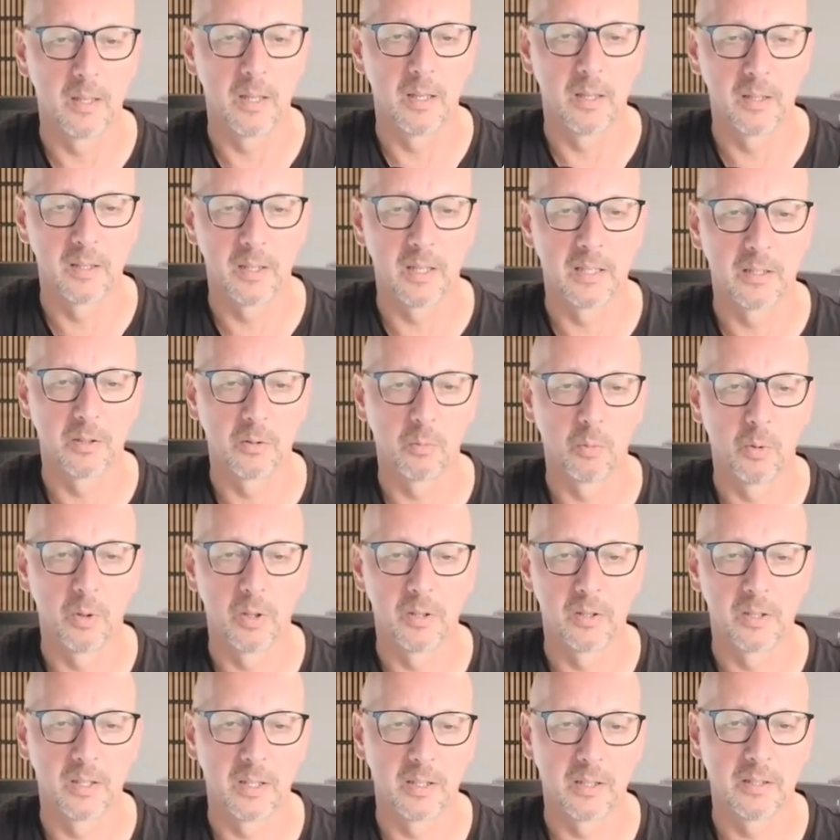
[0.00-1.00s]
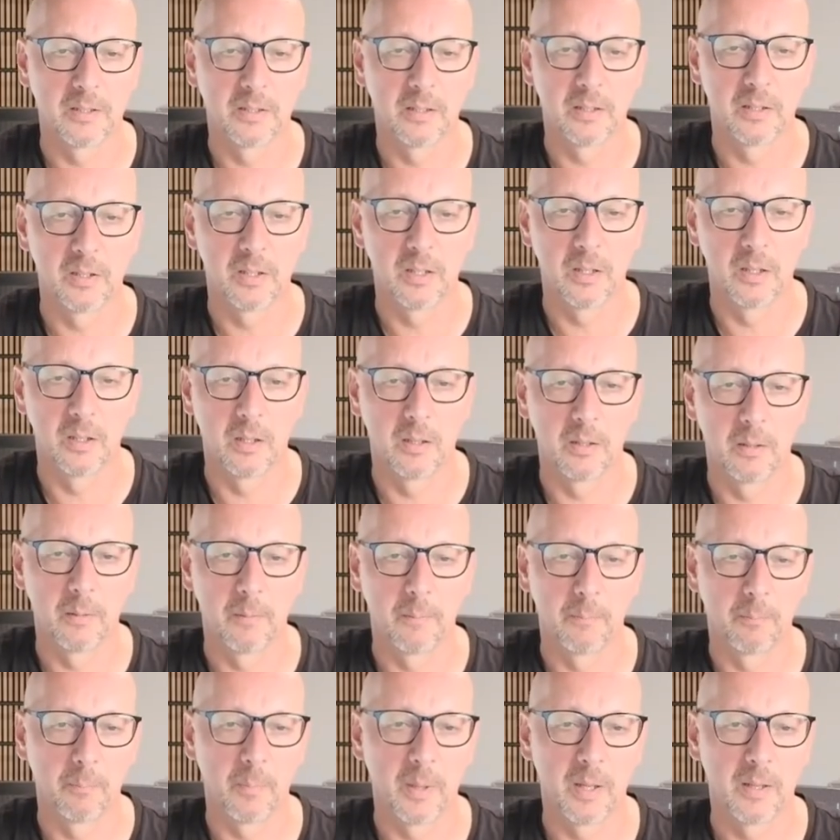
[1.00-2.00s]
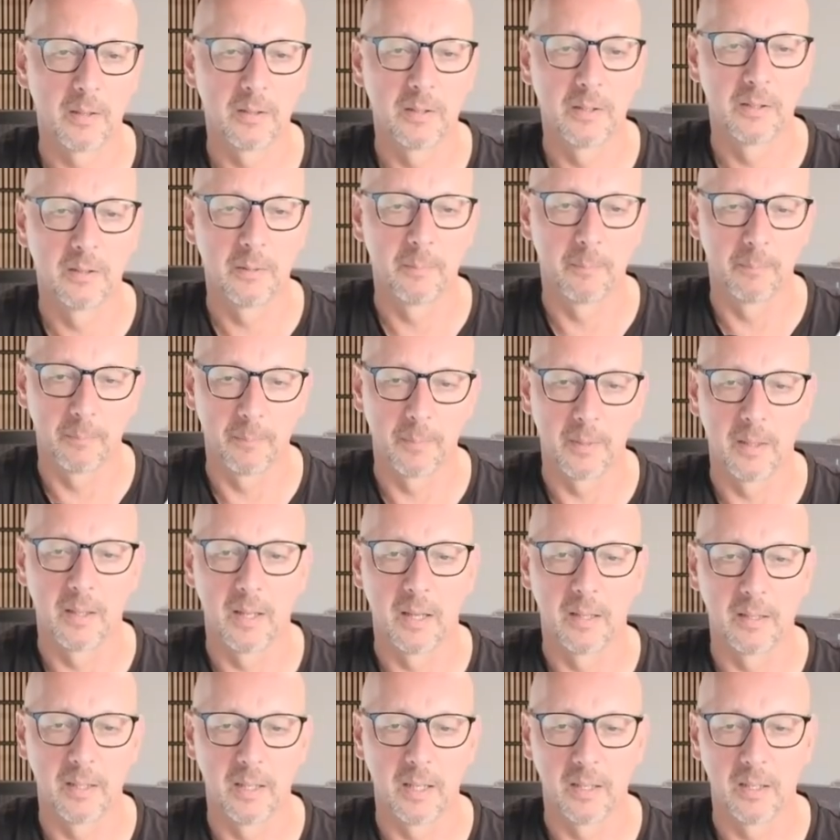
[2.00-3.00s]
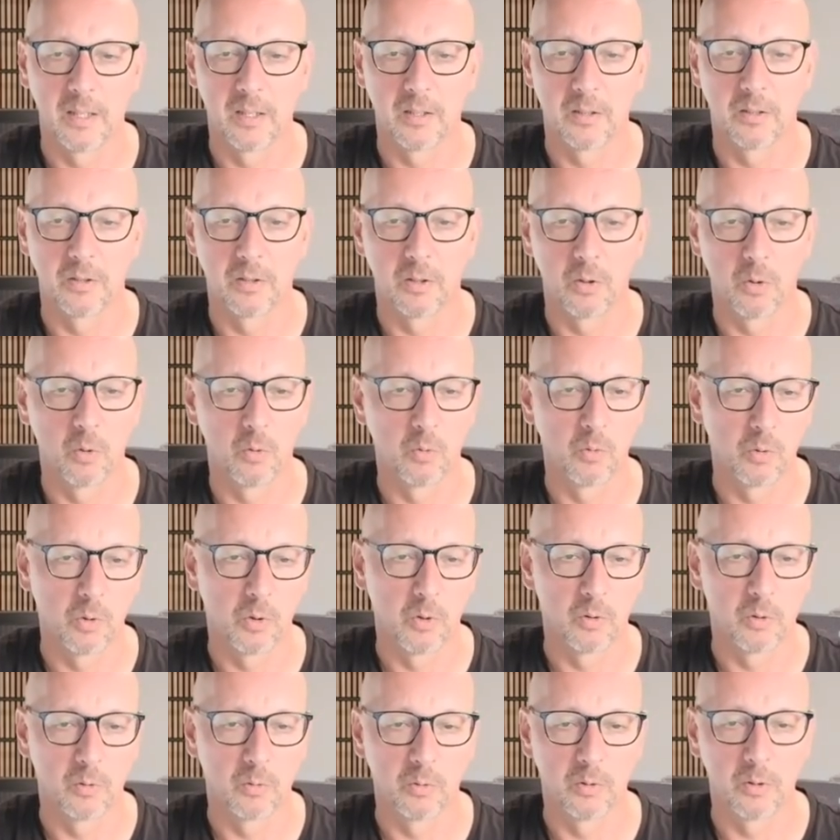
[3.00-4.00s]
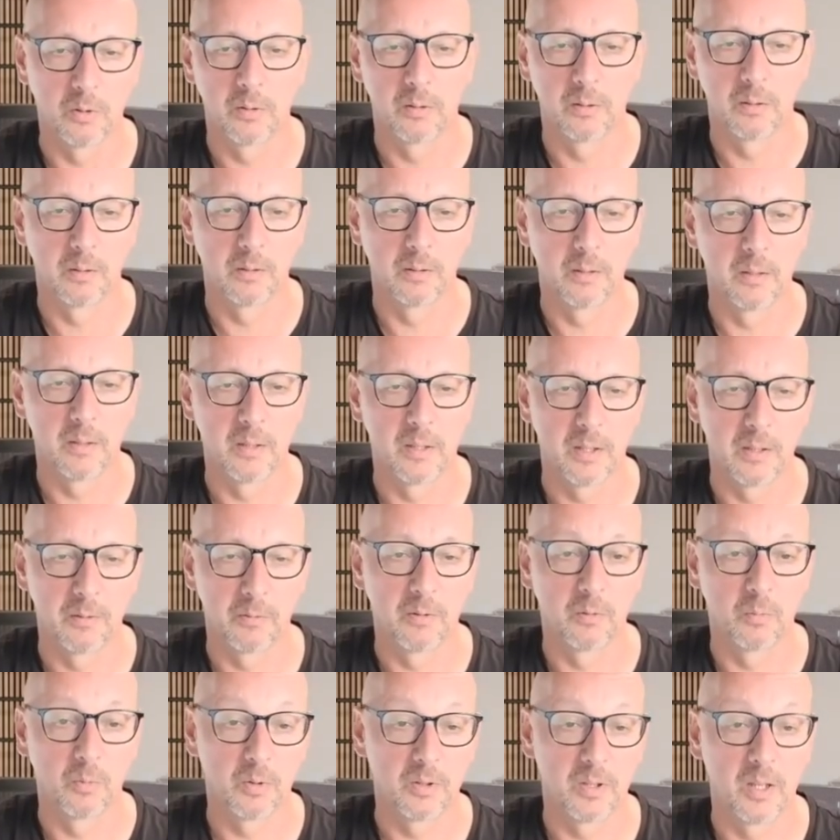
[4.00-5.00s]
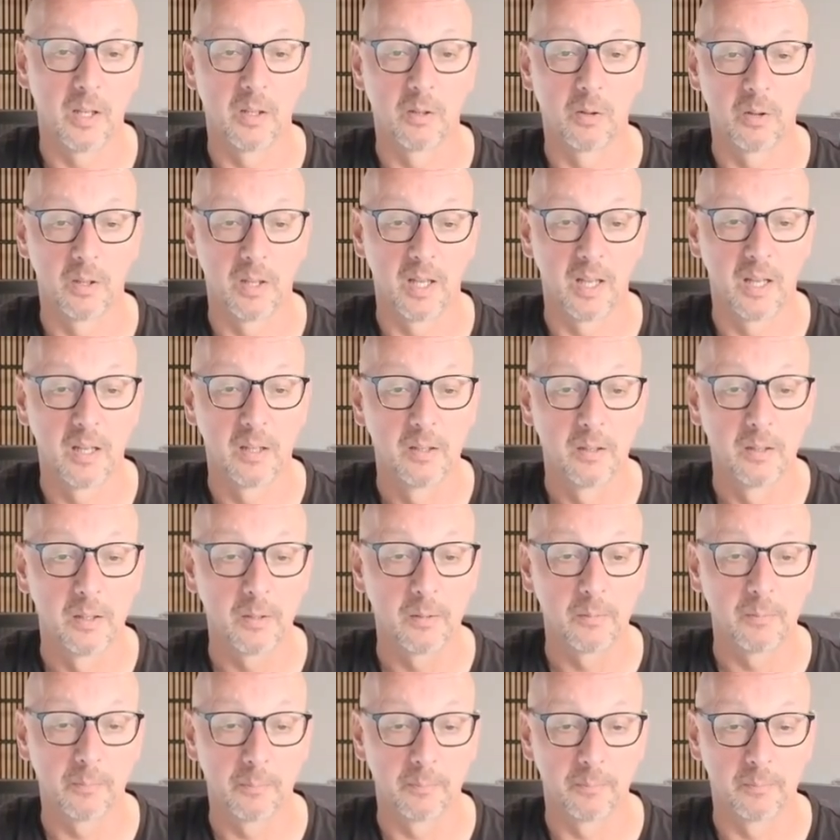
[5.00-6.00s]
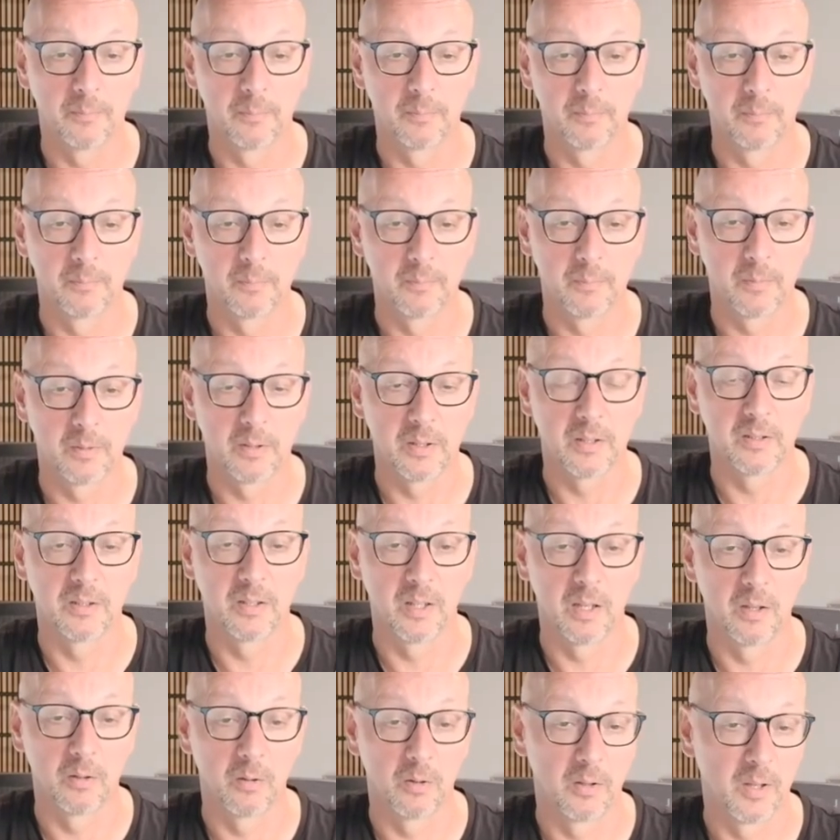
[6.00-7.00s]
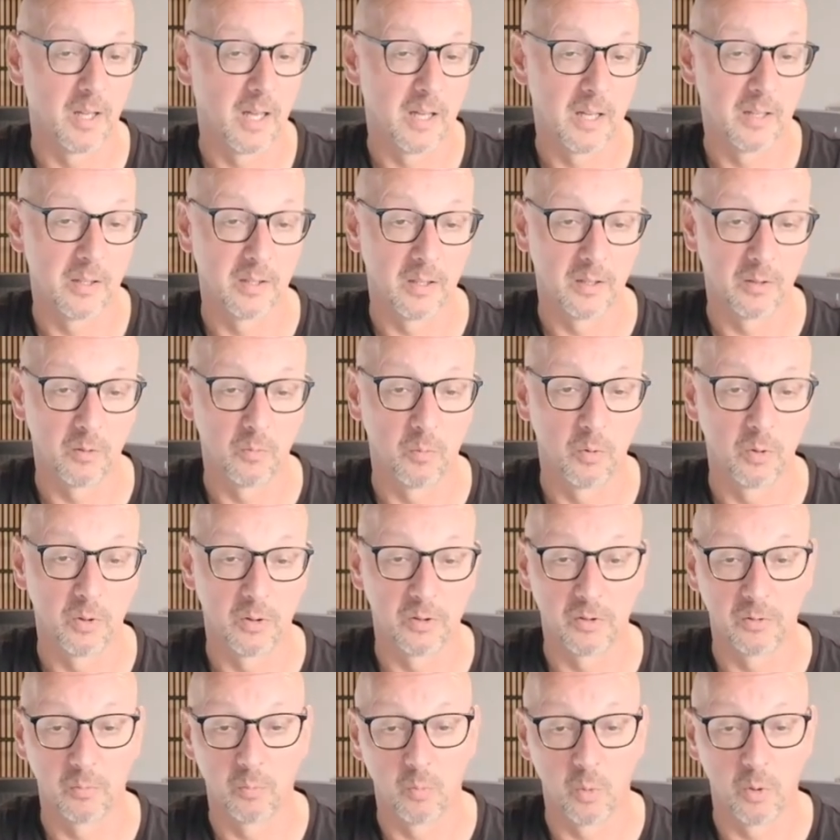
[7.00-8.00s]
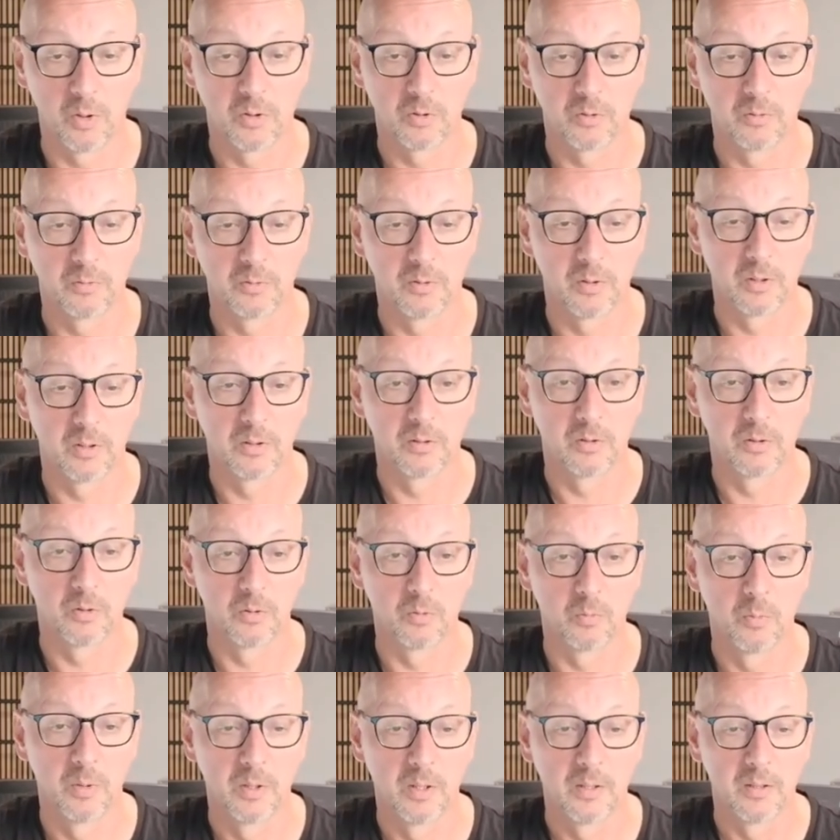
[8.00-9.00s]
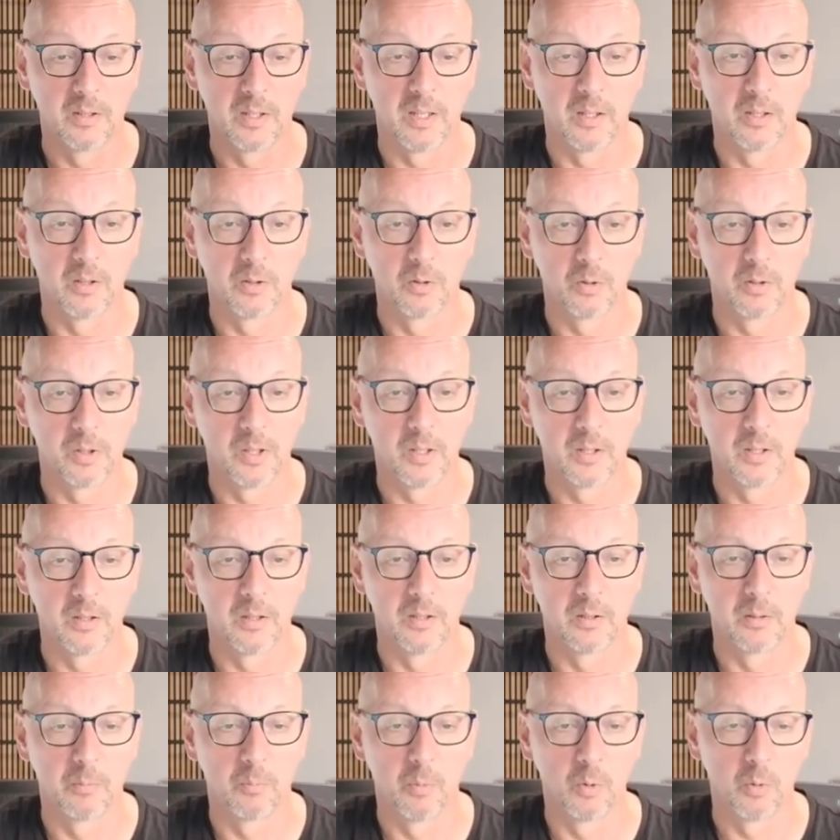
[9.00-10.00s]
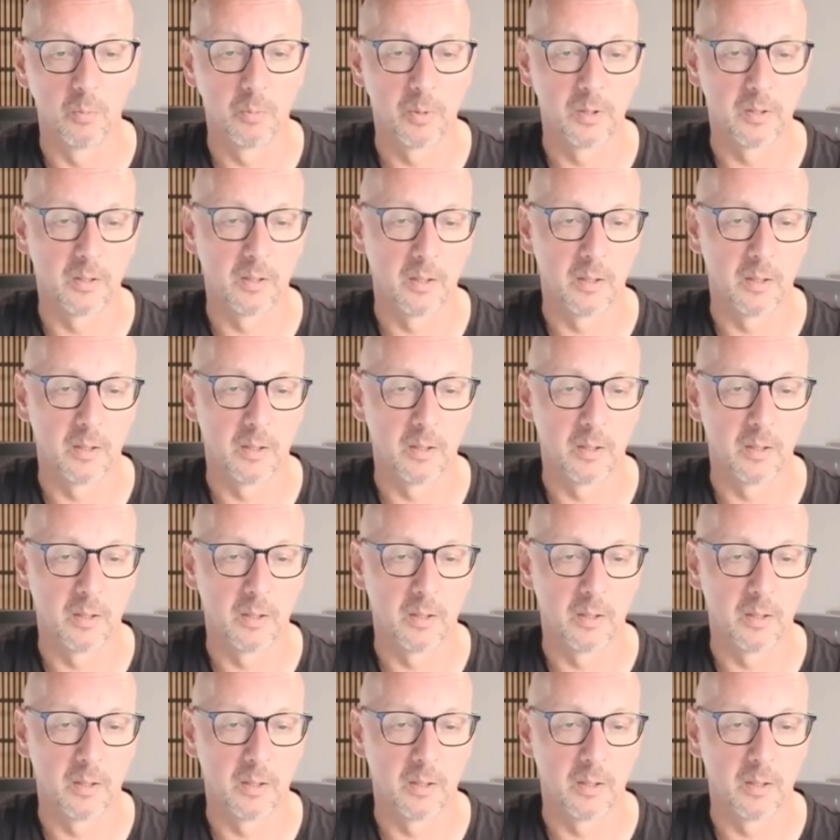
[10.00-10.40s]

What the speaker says: List workdays, year, months. And then here's the whole code, even with error handling. This error handling works wonderfully too. We can take a look at it in a moment.